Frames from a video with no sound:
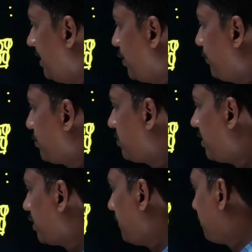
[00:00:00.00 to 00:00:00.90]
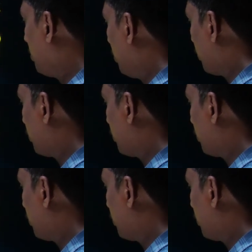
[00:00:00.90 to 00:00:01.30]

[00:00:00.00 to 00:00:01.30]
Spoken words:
If you take a pure